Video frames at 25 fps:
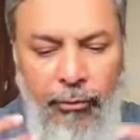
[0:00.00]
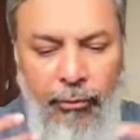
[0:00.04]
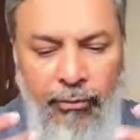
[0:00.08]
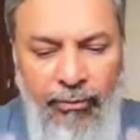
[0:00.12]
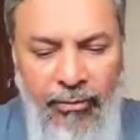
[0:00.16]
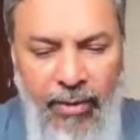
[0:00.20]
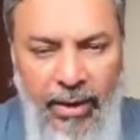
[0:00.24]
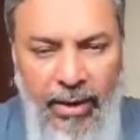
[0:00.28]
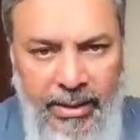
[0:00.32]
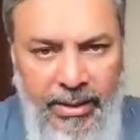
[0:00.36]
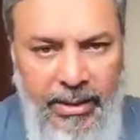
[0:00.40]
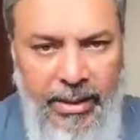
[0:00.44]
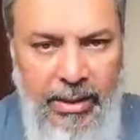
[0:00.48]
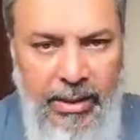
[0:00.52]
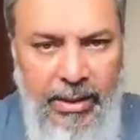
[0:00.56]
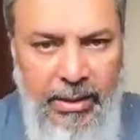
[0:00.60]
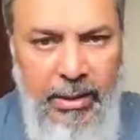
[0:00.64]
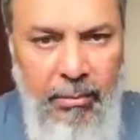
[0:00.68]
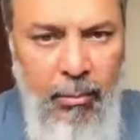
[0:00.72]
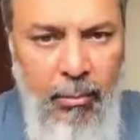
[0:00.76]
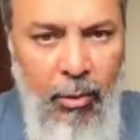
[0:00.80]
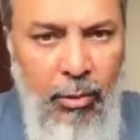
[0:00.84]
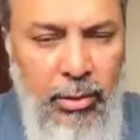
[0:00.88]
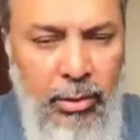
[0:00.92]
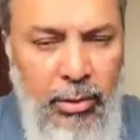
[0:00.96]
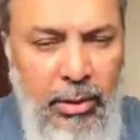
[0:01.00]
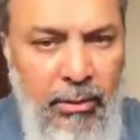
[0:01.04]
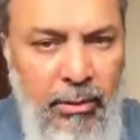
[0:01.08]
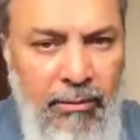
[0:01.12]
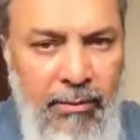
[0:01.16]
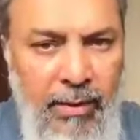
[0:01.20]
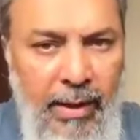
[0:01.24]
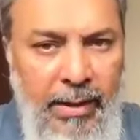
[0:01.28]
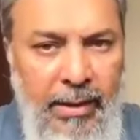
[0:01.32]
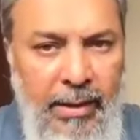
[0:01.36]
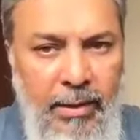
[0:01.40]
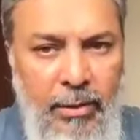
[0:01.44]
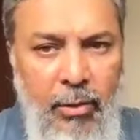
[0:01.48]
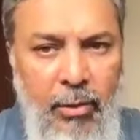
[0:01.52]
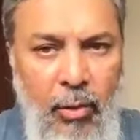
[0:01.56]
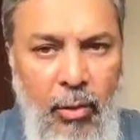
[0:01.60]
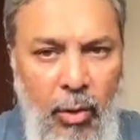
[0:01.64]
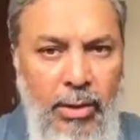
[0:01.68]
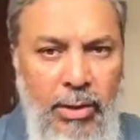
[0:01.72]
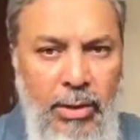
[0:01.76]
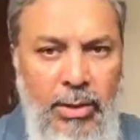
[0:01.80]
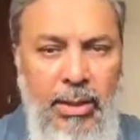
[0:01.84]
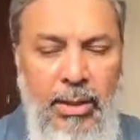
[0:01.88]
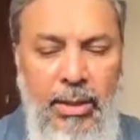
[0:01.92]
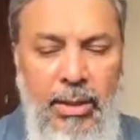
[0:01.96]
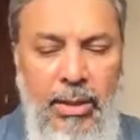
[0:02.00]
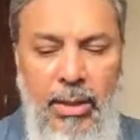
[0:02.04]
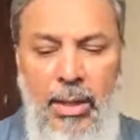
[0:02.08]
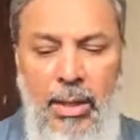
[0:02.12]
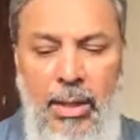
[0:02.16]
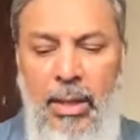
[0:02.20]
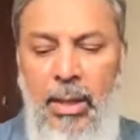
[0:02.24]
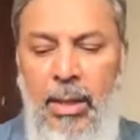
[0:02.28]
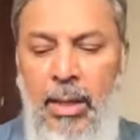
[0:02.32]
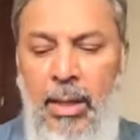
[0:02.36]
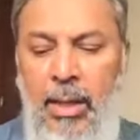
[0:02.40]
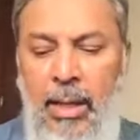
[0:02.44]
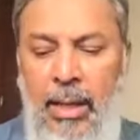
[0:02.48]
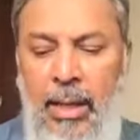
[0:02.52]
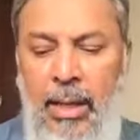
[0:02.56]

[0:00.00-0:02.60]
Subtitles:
fight these emotional fights constantly.